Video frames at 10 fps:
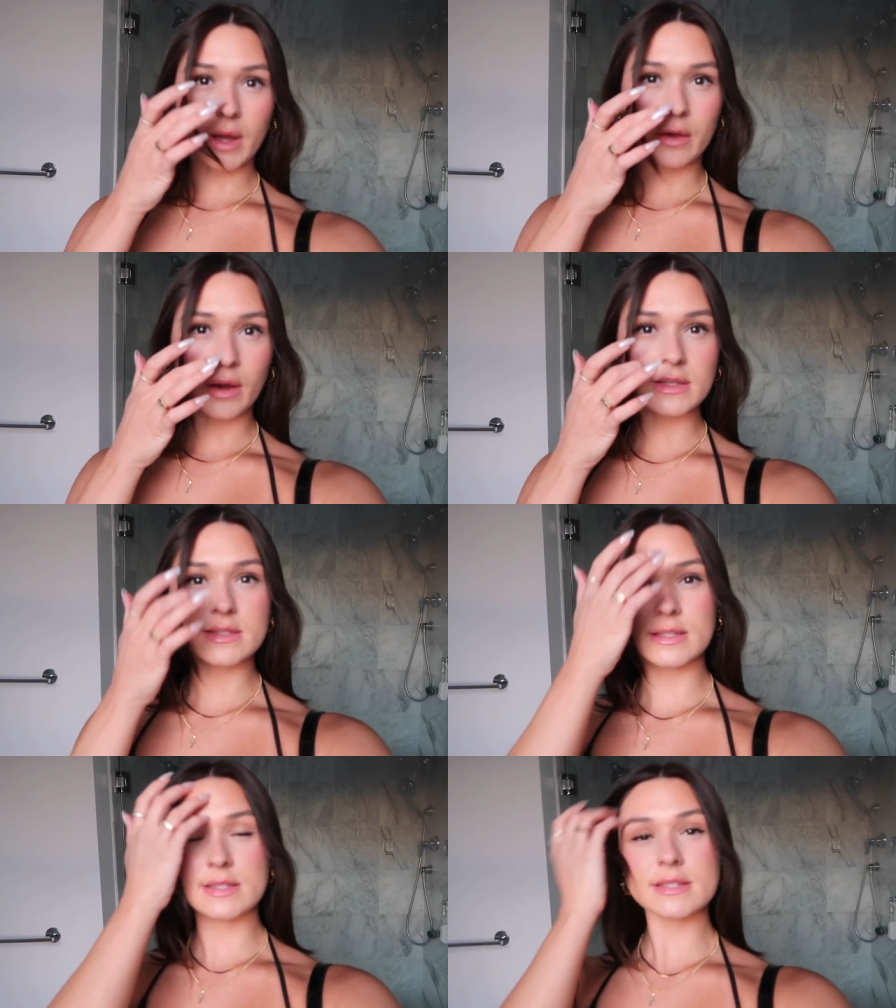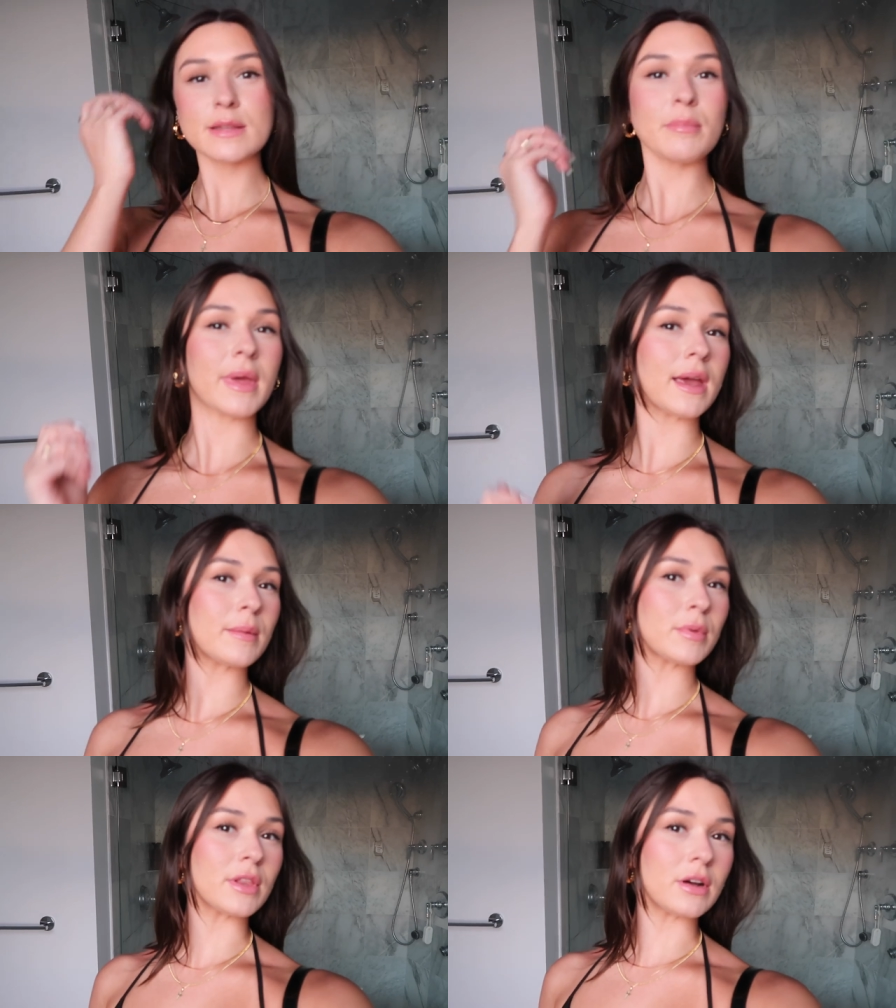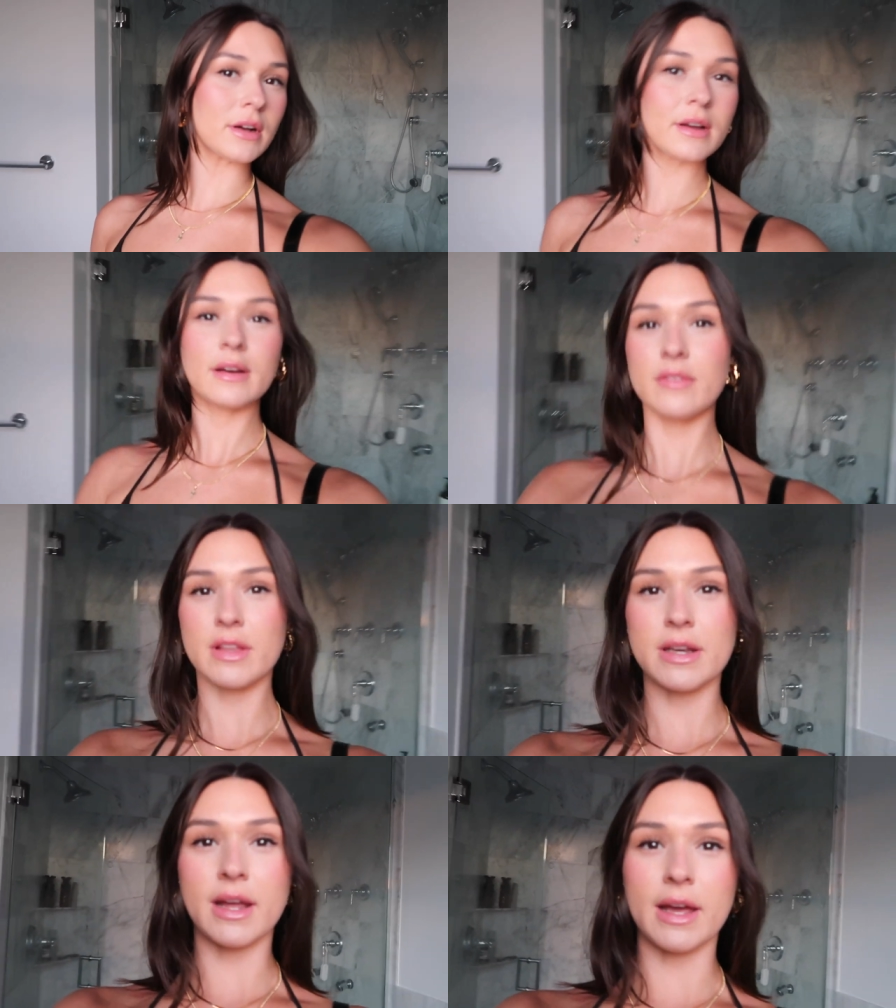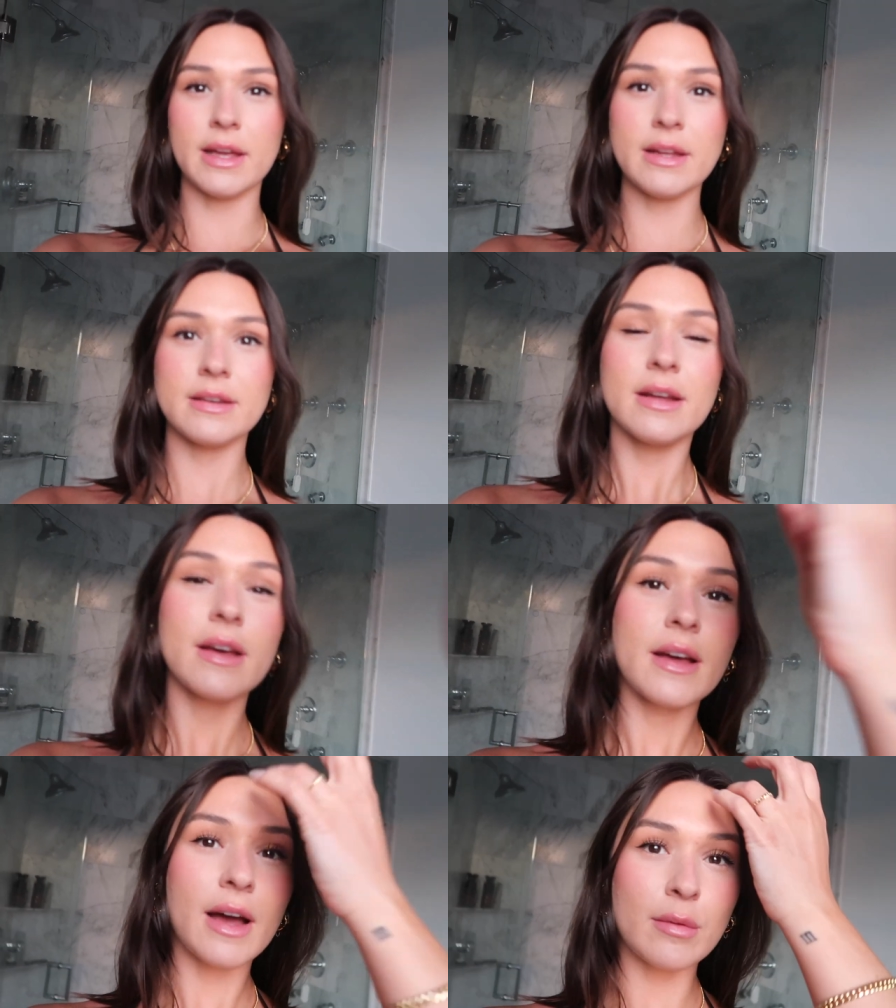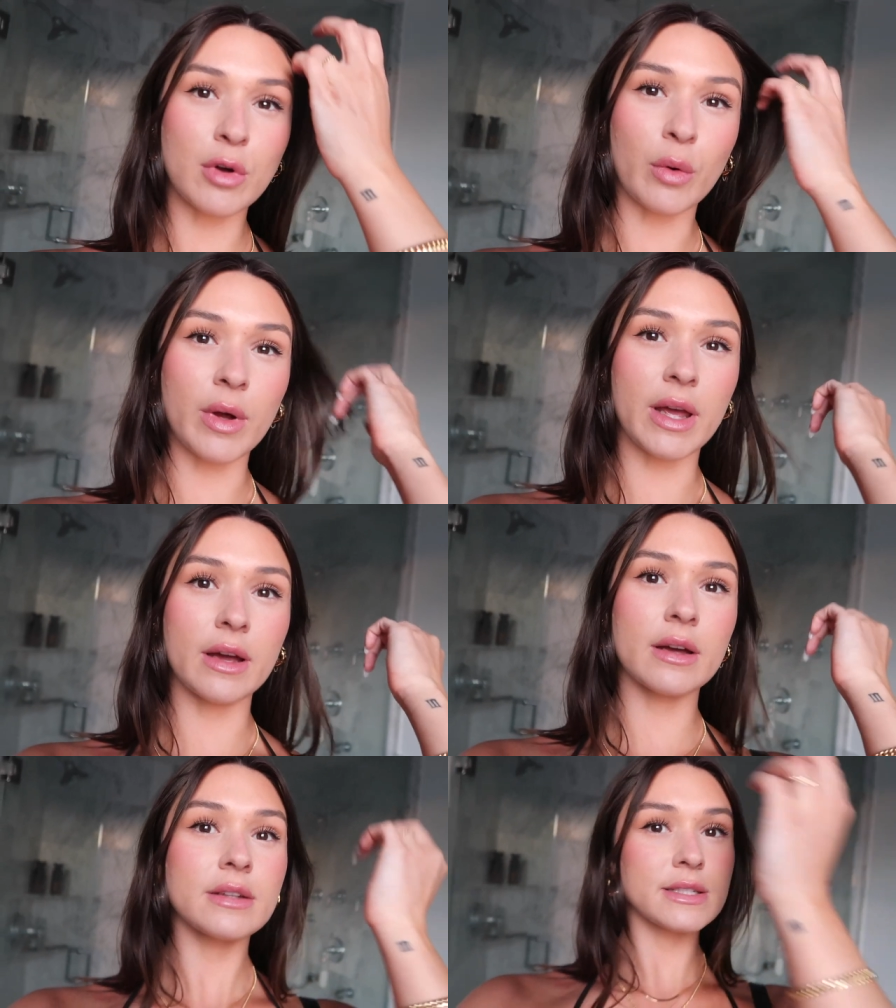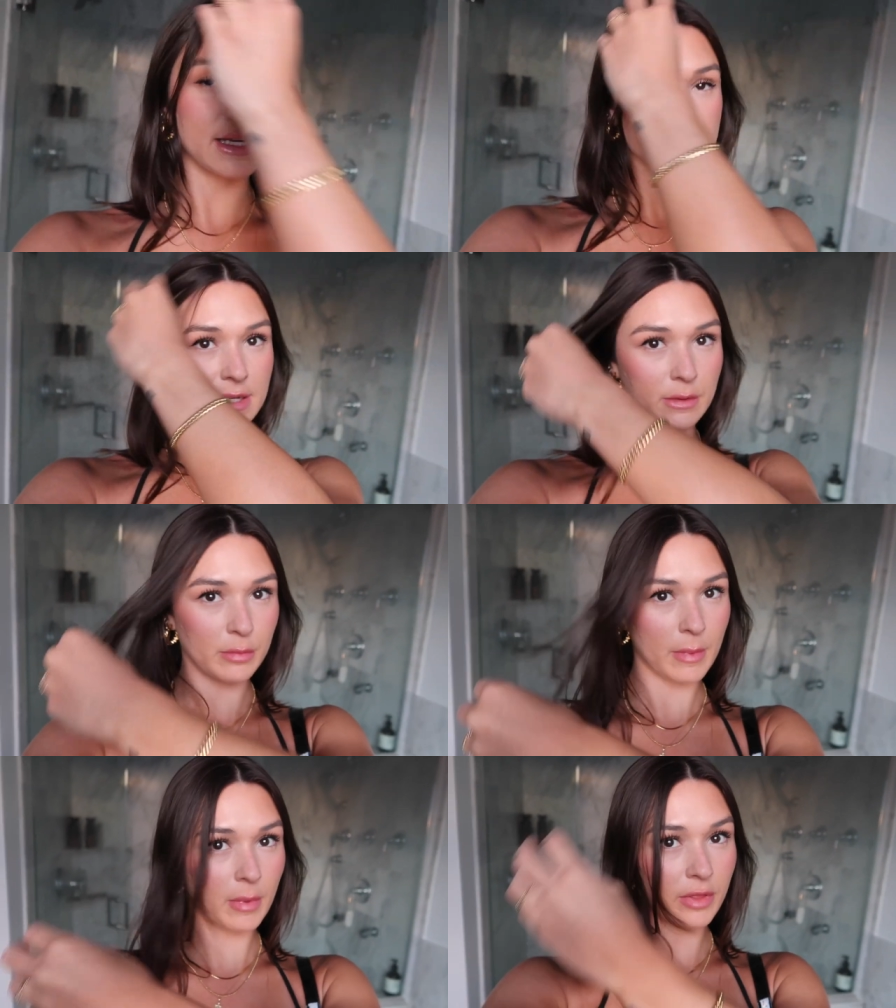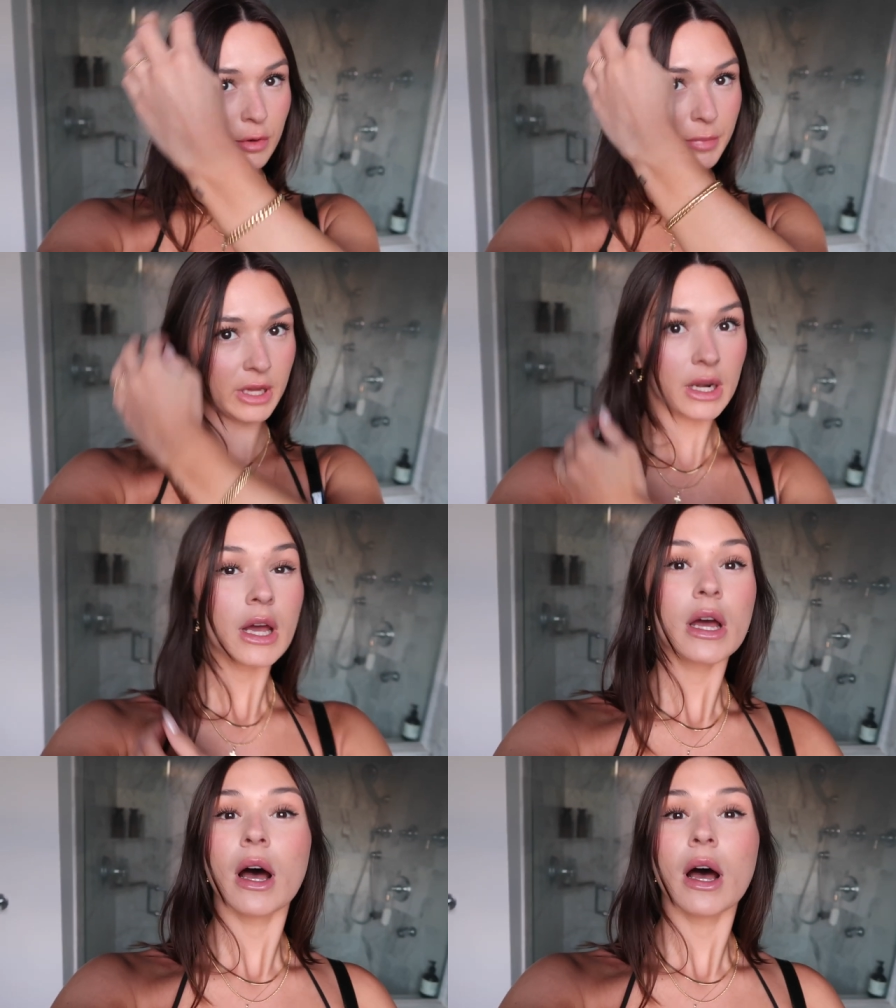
Okay, you guys, this is the makeup look of the night. I'm going to get dinner with my brother, but